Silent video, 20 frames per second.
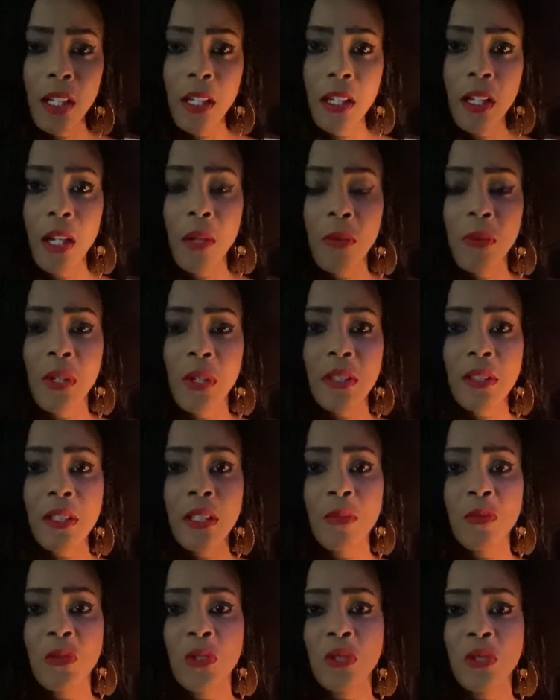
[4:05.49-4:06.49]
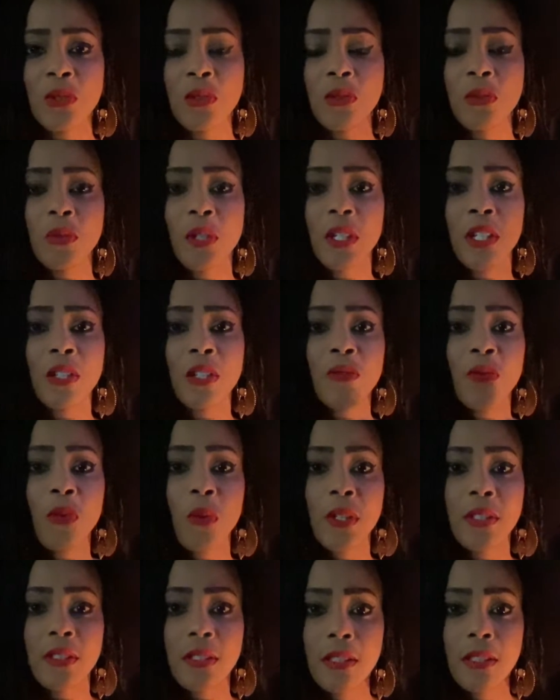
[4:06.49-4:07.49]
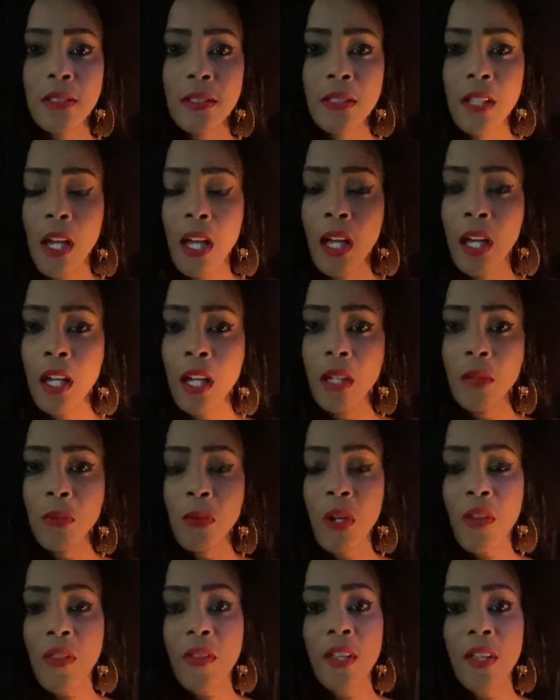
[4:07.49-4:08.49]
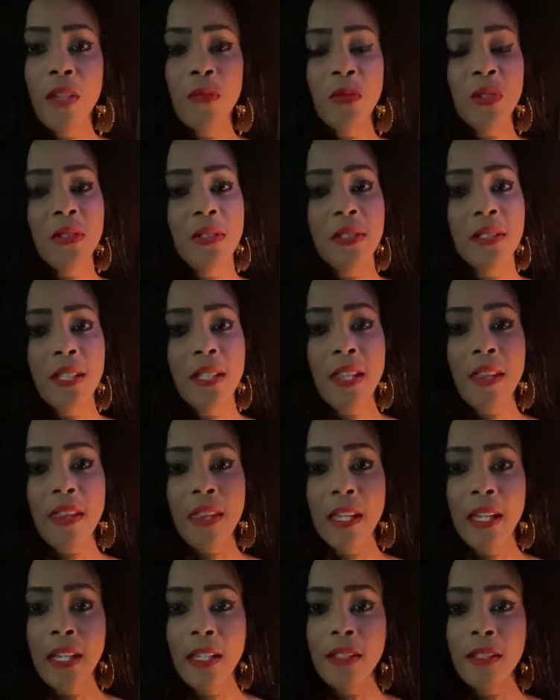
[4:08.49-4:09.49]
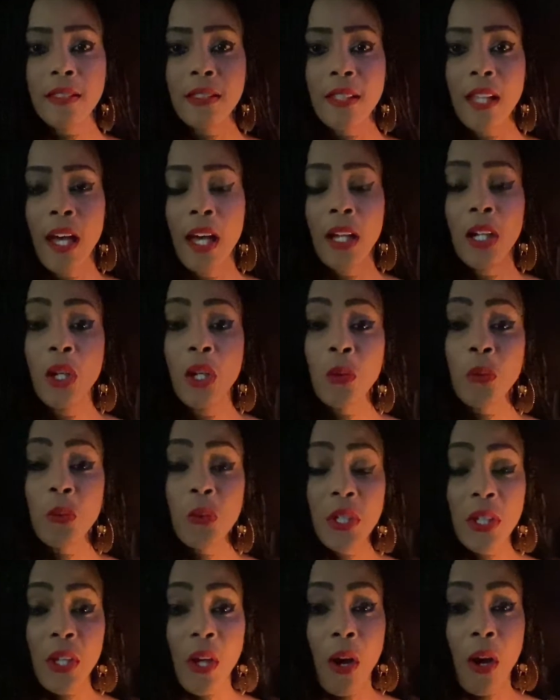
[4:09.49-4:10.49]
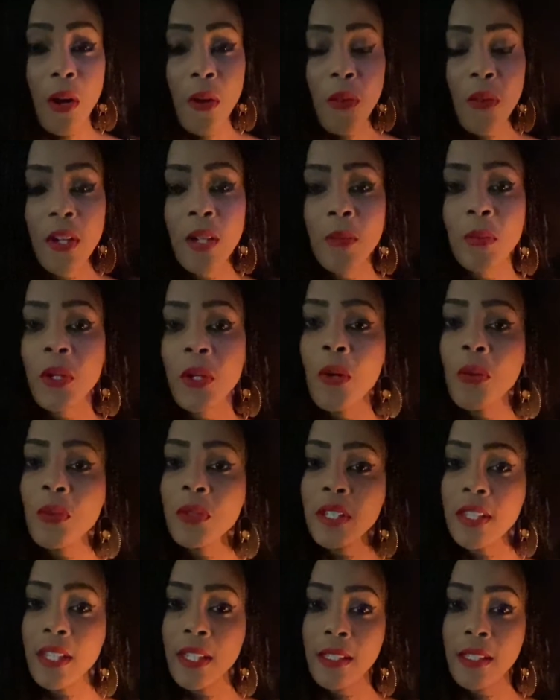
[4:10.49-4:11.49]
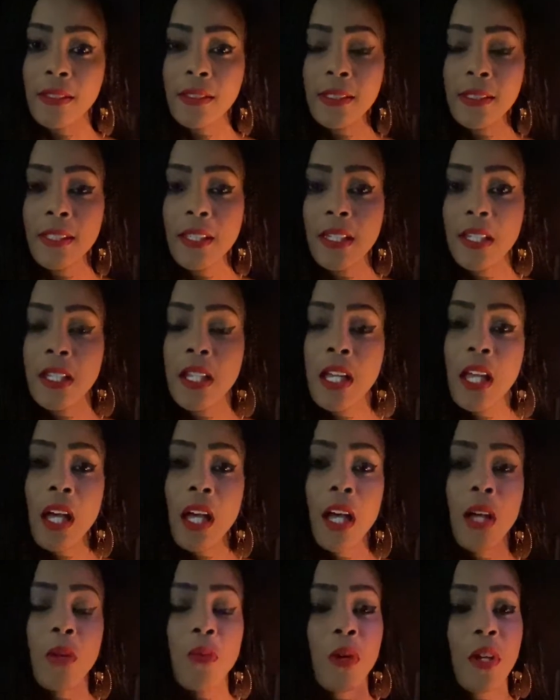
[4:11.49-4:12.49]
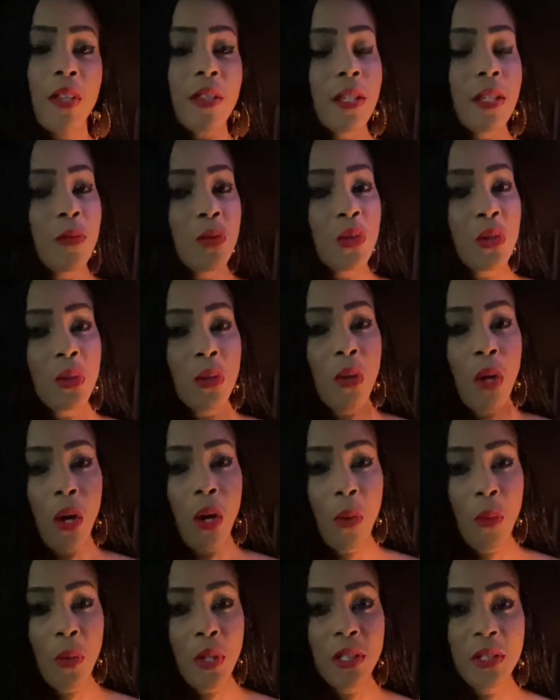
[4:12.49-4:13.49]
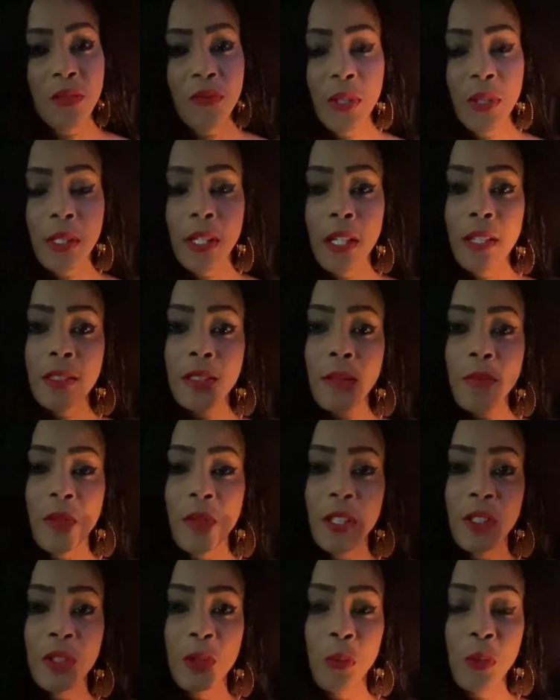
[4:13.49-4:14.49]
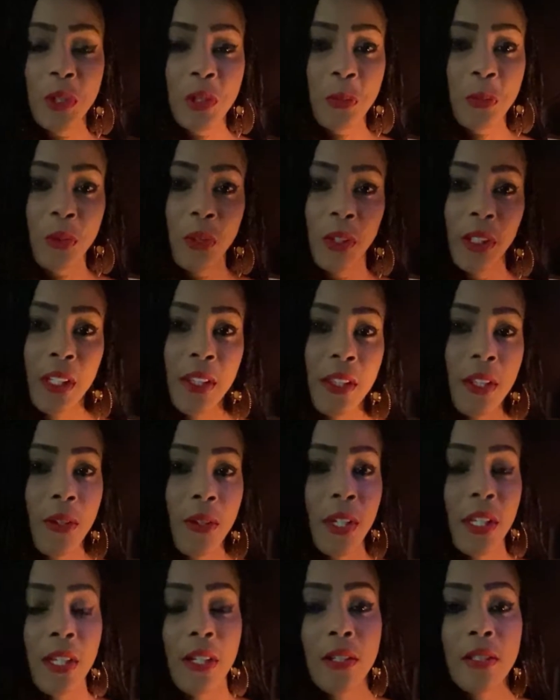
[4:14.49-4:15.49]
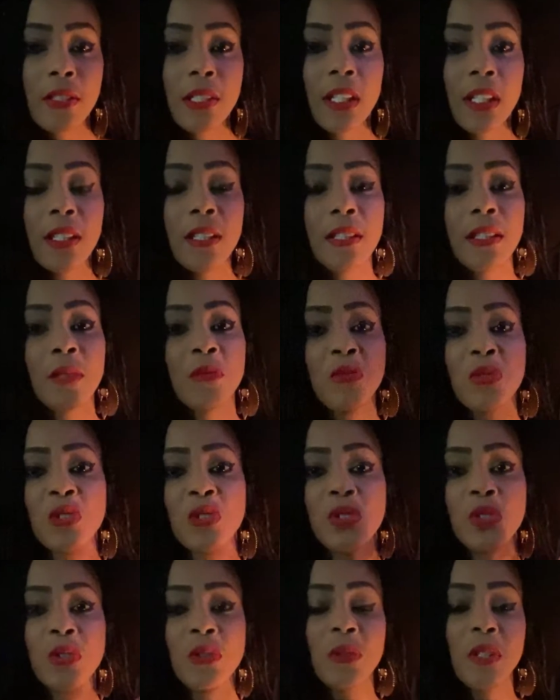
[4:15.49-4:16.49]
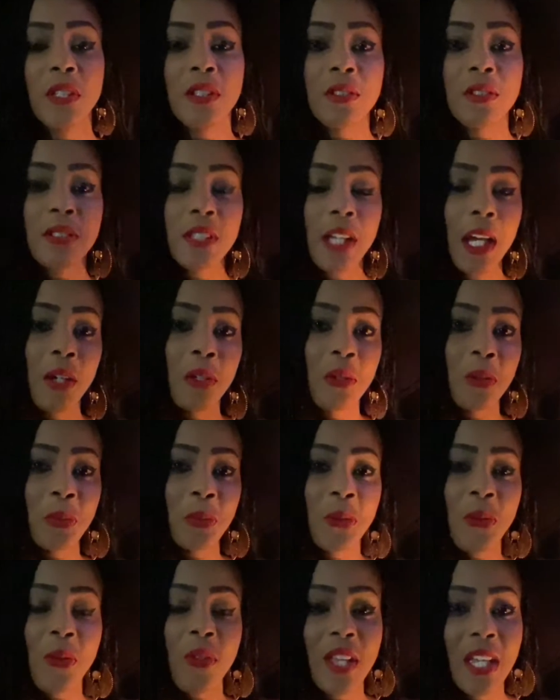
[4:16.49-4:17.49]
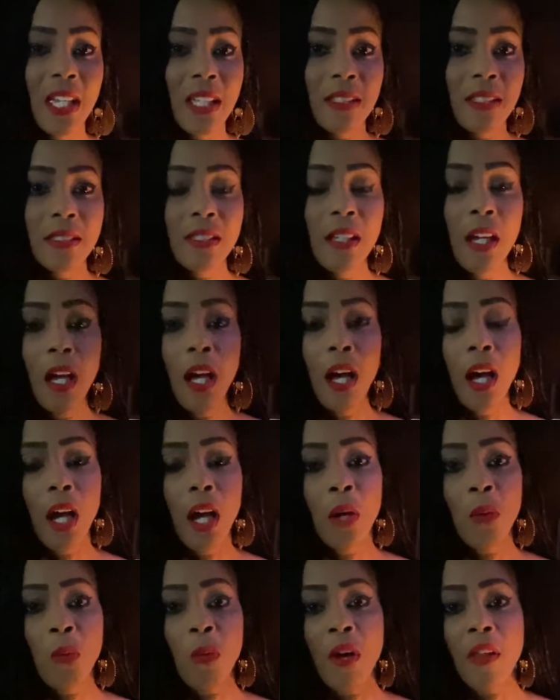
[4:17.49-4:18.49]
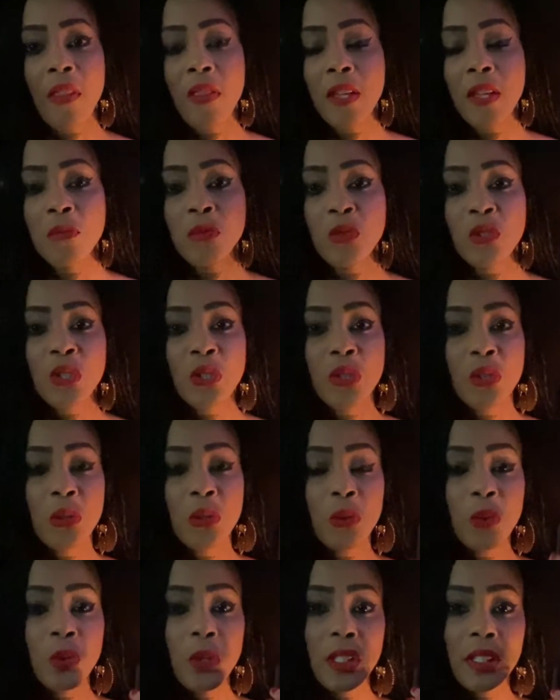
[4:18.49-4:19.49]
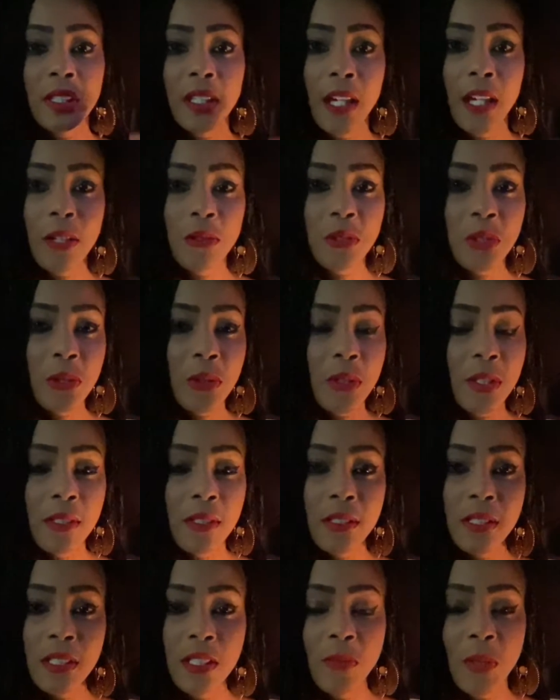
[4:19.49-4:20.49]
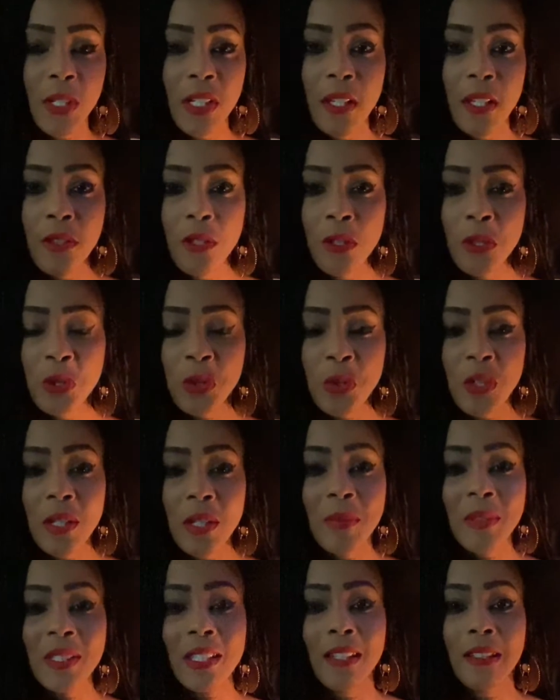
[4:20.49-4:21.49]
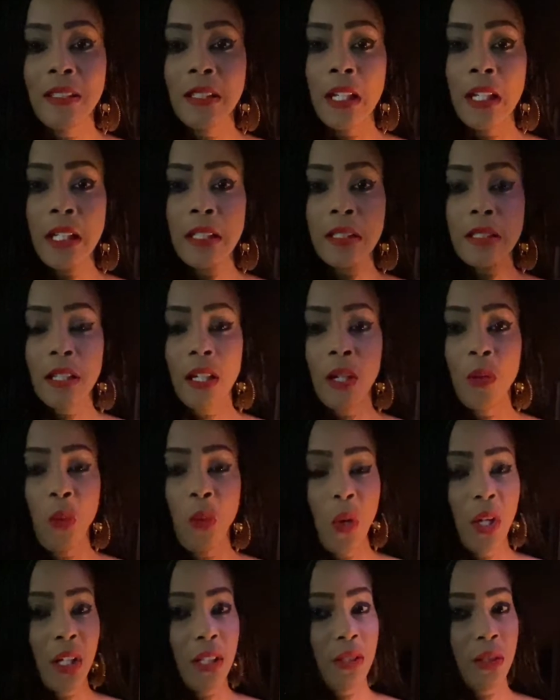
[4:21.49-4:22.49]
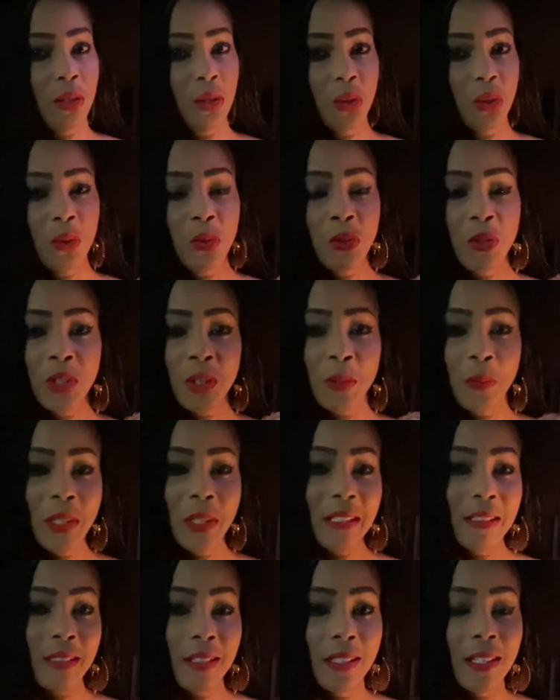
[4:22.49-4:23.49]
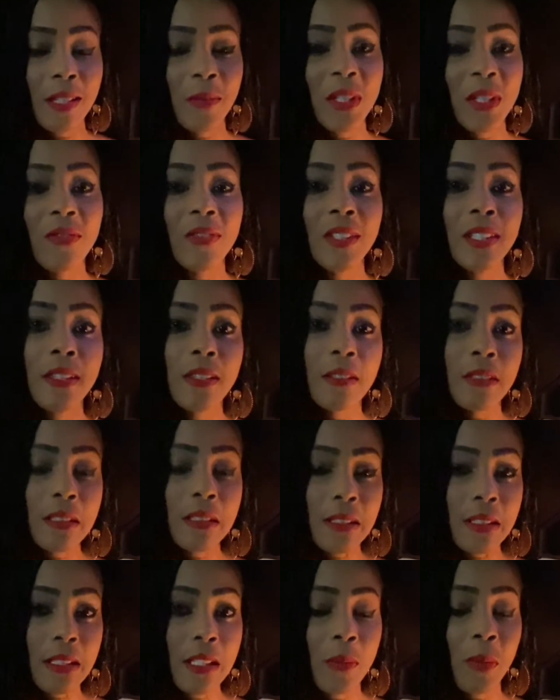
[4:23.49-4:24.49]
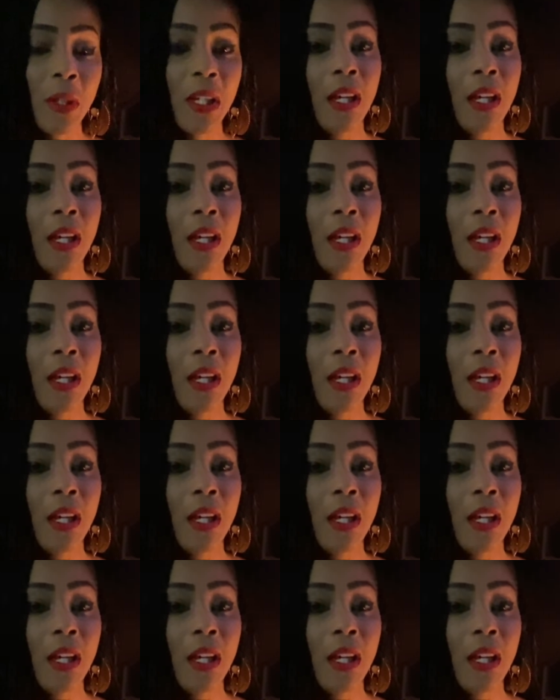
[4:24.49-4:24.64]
I want them to hear voices. I want them to see things that really are there, but only they can see it. I want them to always feel like something's whispering in their ear, telling them to do undesirable things. I want them to encounter this demon in their dreams at night. I want it to speak to them even in their sleep.